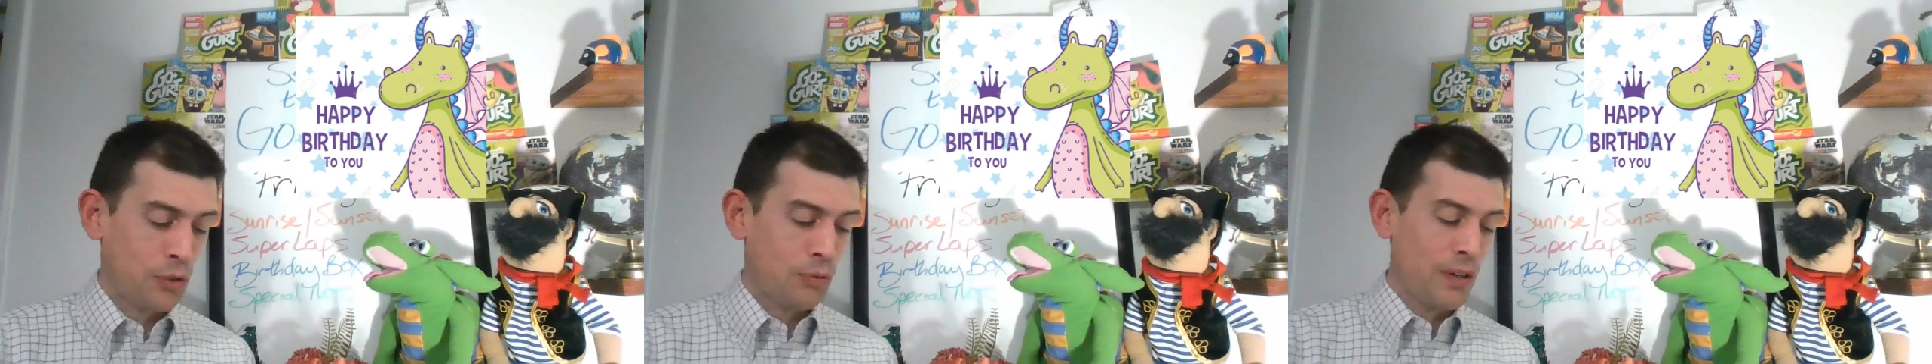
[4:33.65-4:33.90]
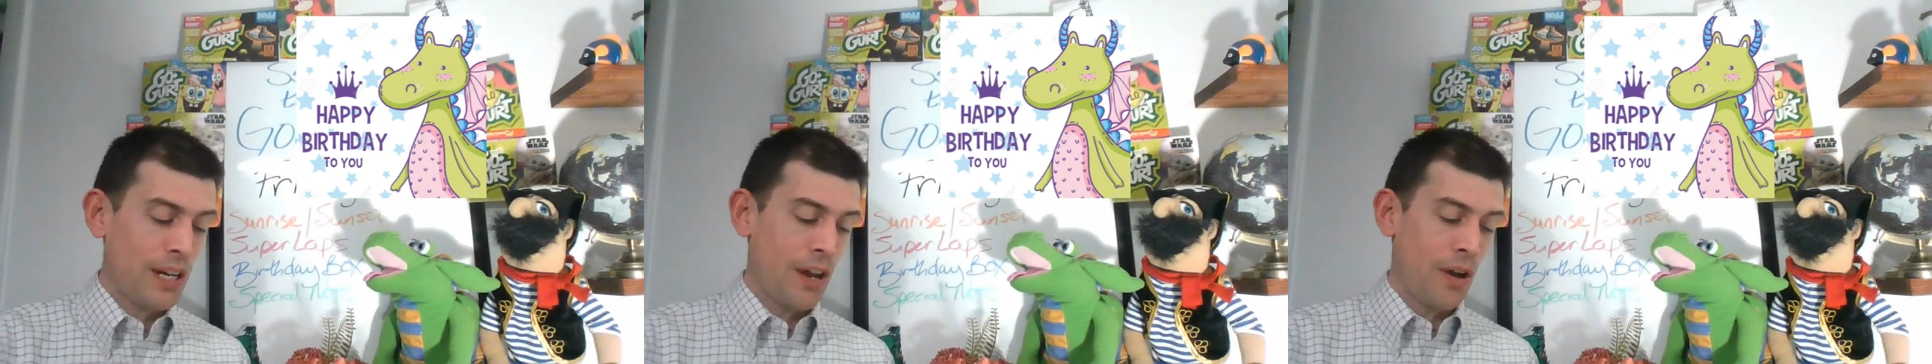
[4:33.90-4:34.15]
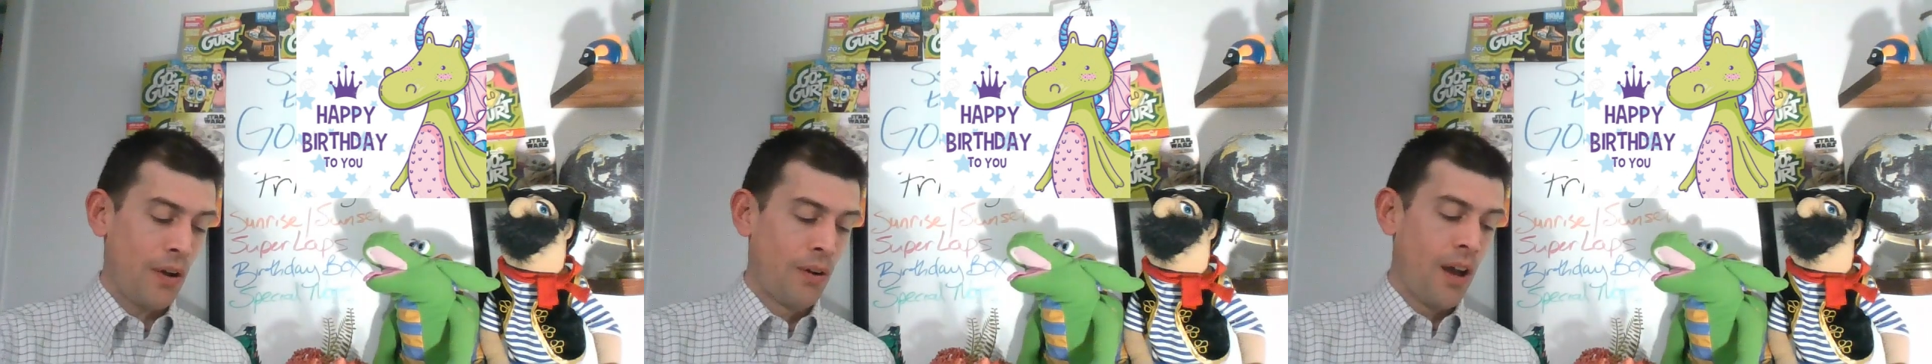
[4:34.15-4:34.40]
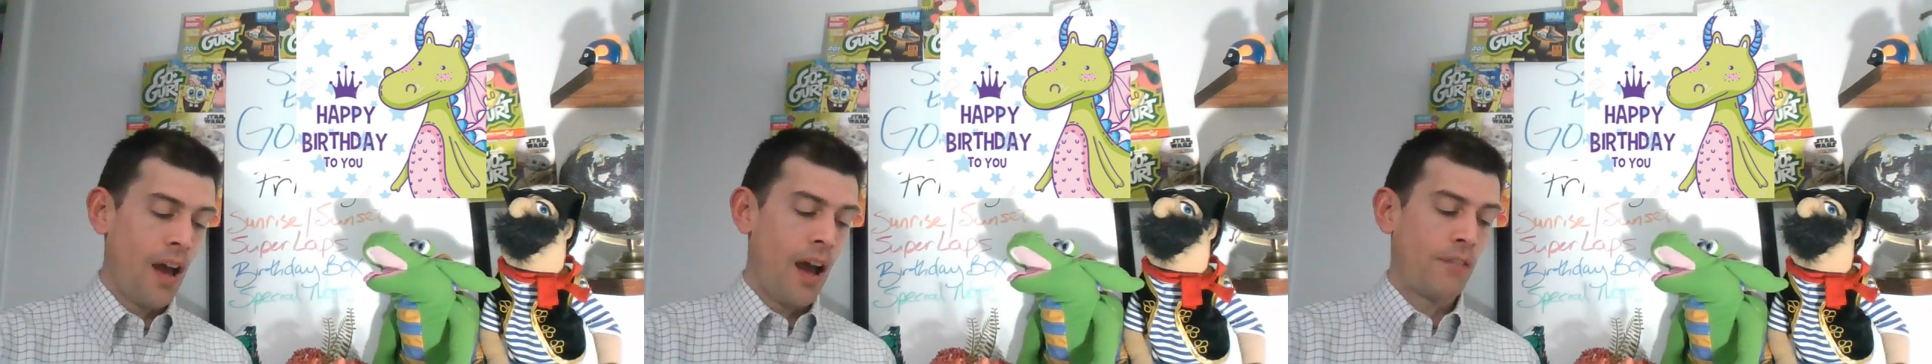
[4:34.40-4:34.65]

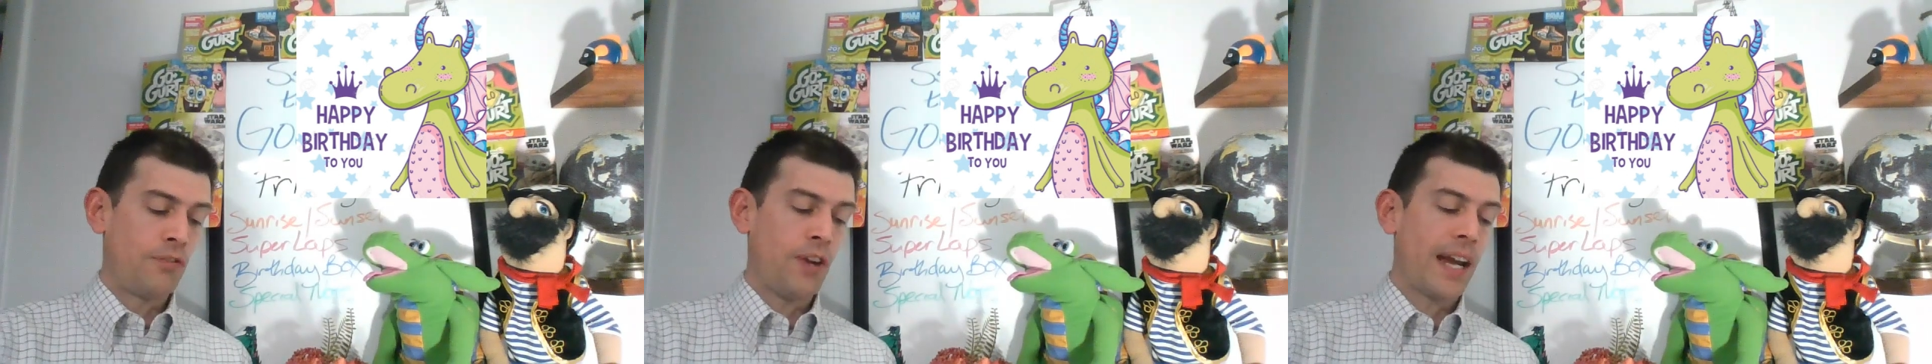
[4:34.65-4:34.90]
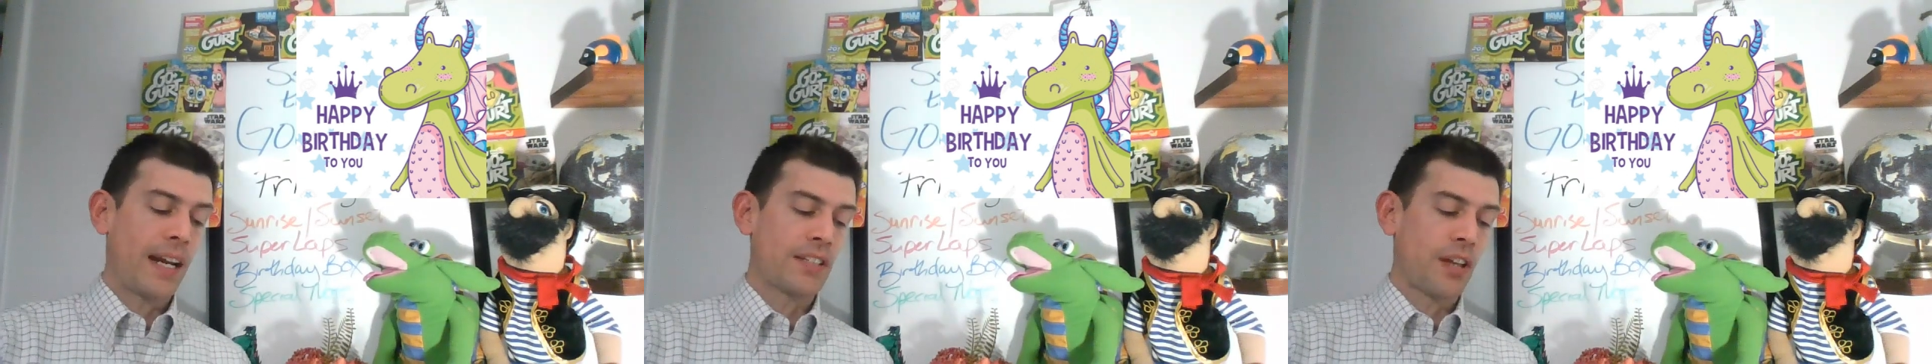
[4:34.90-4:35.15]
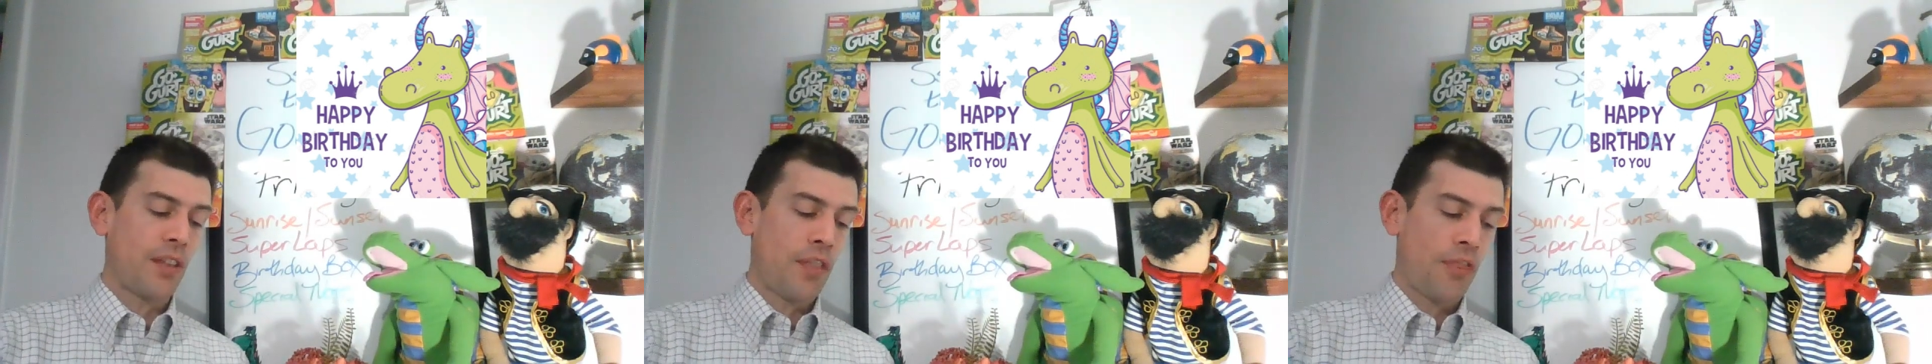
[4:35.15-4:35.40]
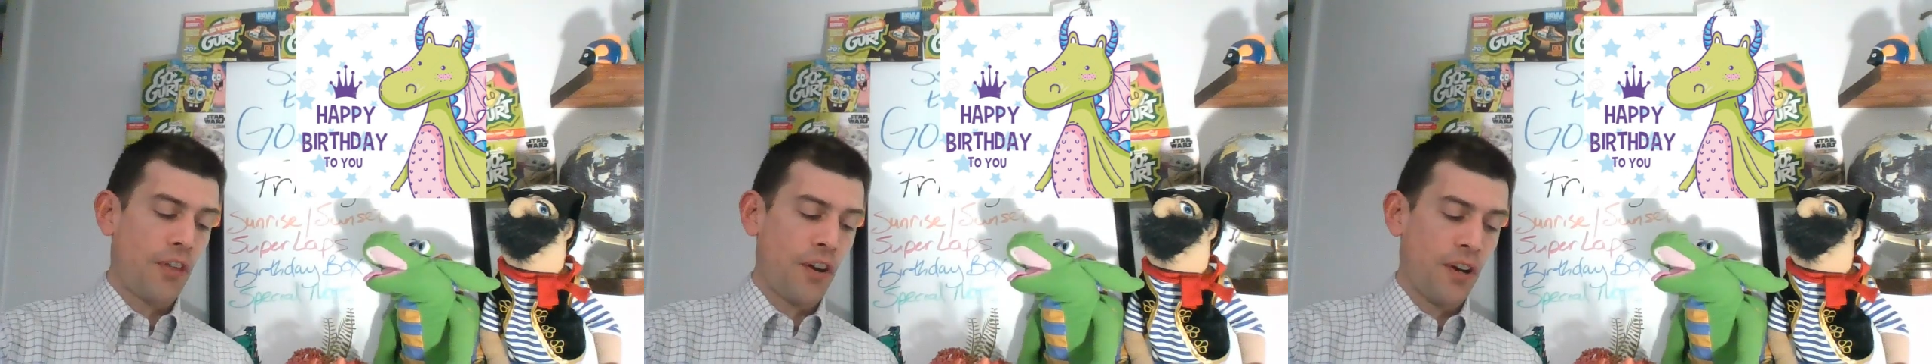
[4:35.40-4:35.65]
trio of dragons on the
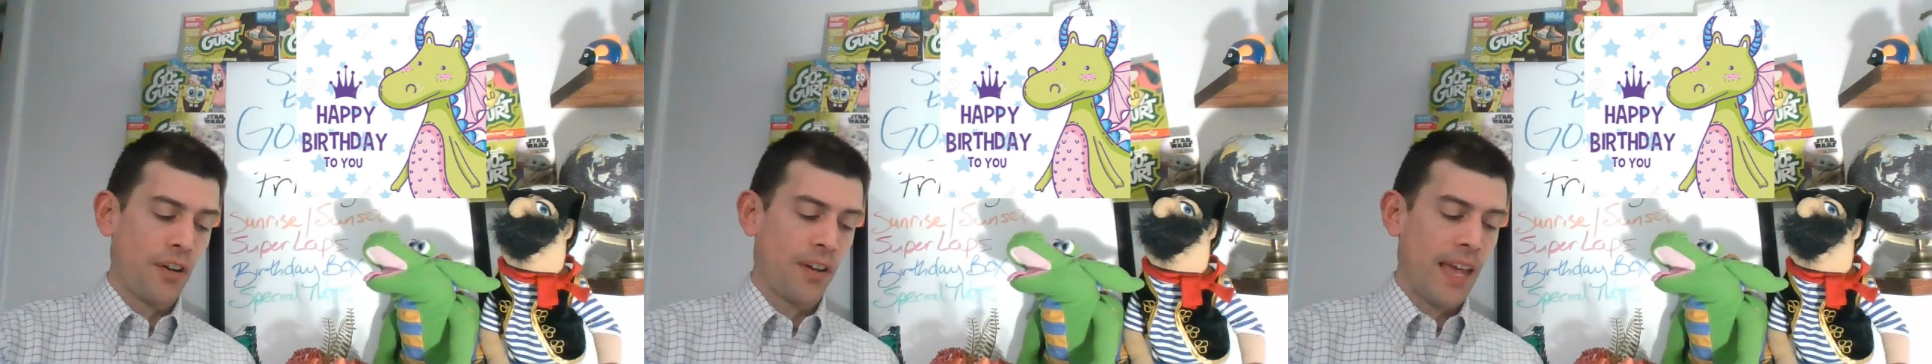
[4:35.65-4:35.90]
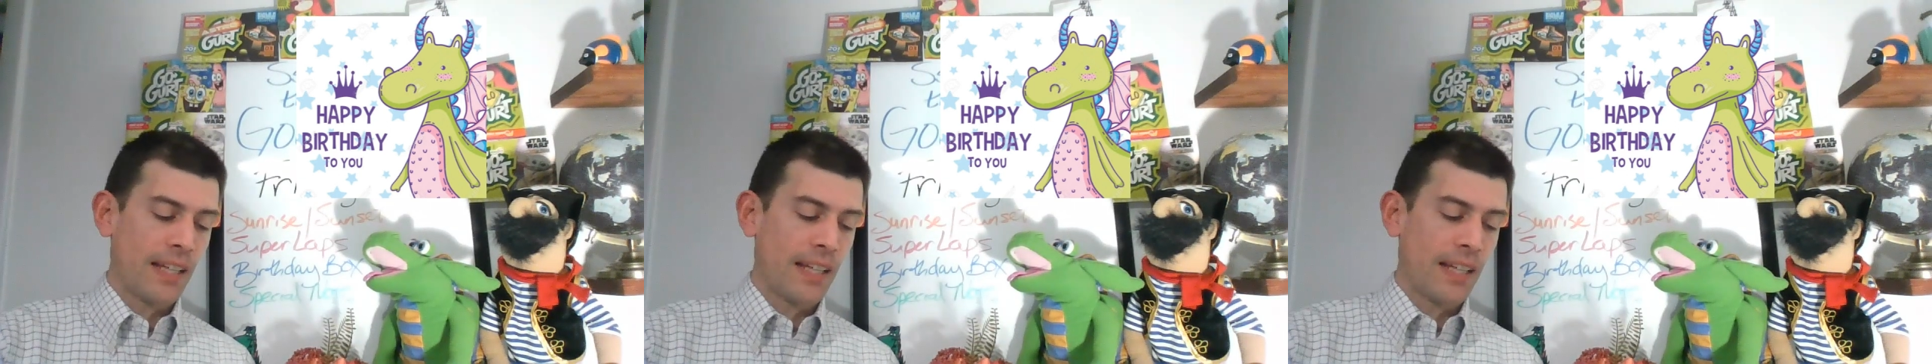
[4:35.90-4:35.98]
third.